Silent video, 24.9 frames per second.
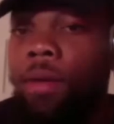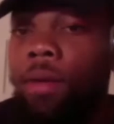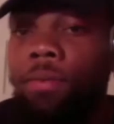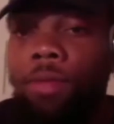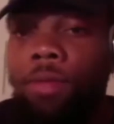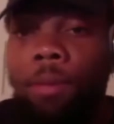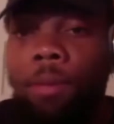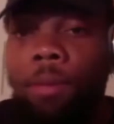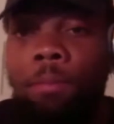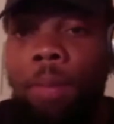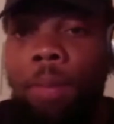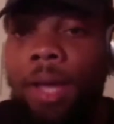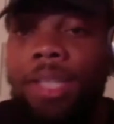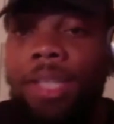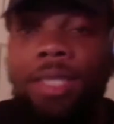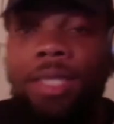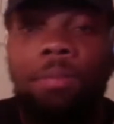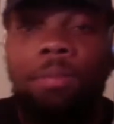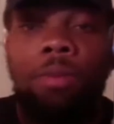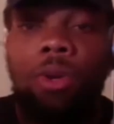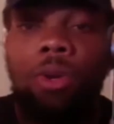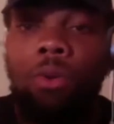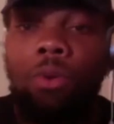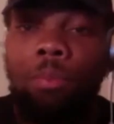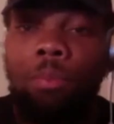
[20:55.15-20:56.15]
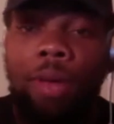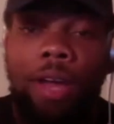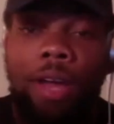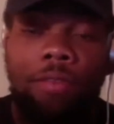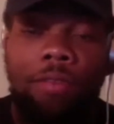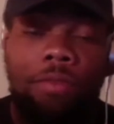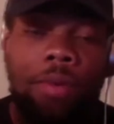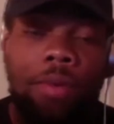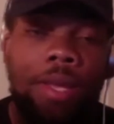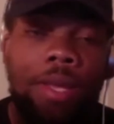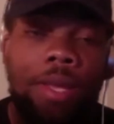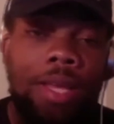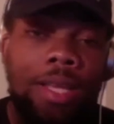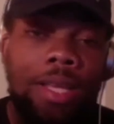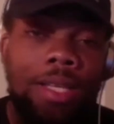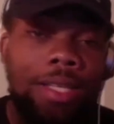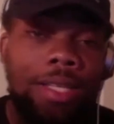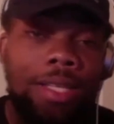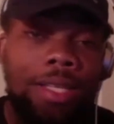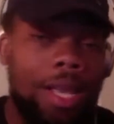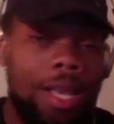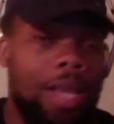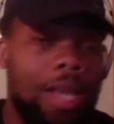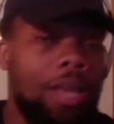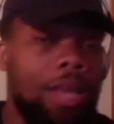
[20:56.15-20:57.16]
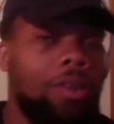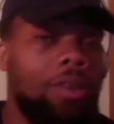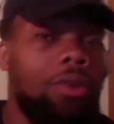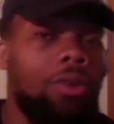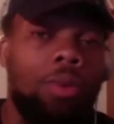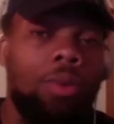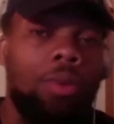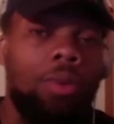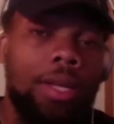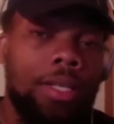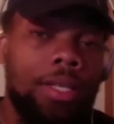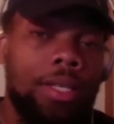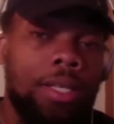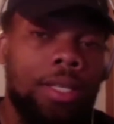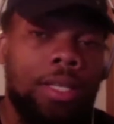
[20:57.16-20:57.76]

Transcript: the best middle pack from the East and the West,